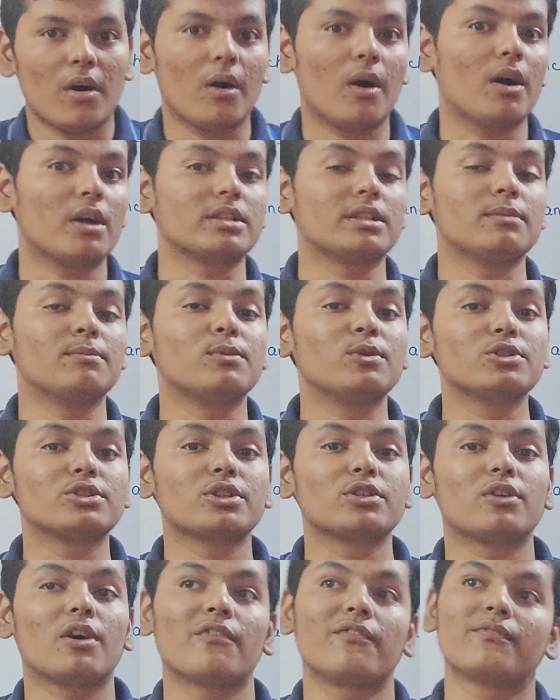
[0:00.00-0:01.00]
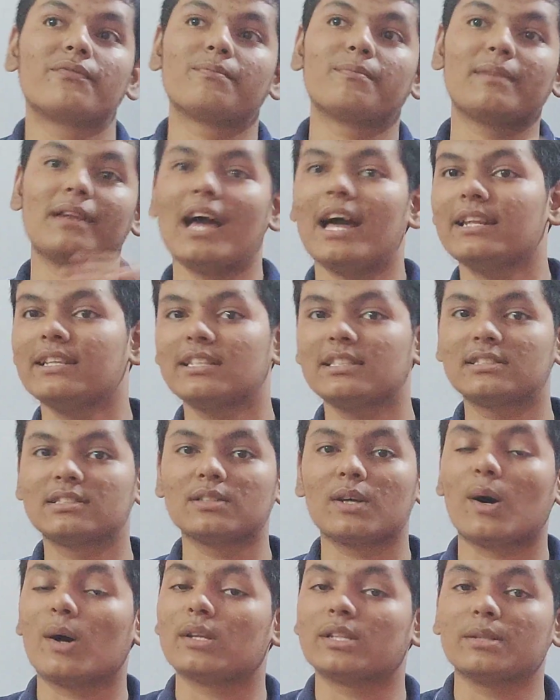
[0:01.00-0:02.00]
or the motion of
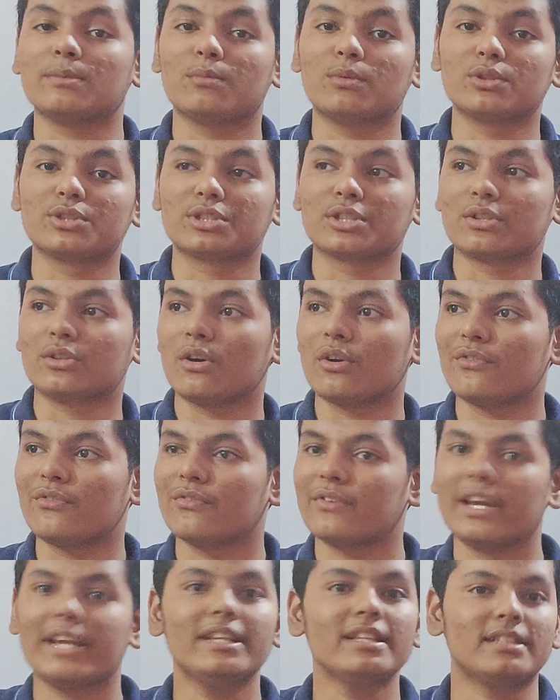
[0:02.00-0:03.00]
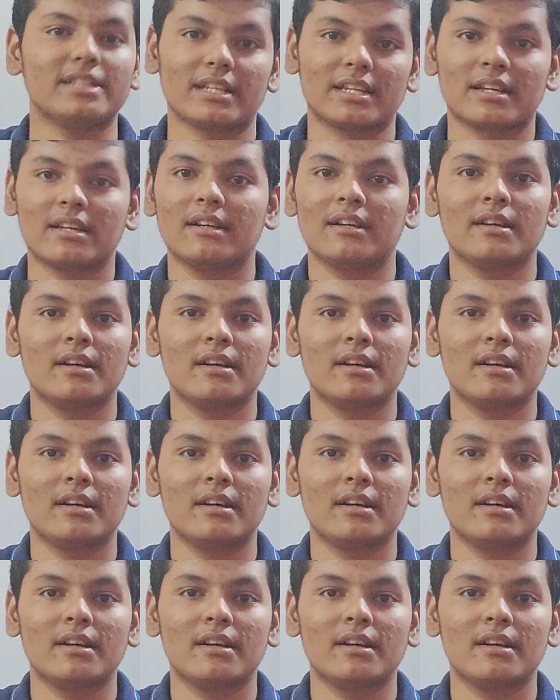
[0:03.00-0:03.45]
planets, or the motion of anything,